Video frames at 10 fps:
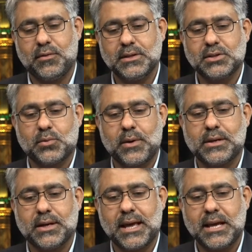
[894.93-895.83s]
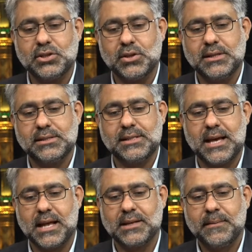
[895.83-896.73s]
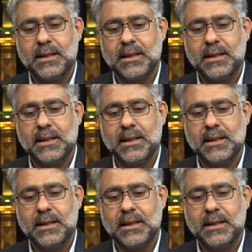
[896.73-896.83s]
this great occasion, is that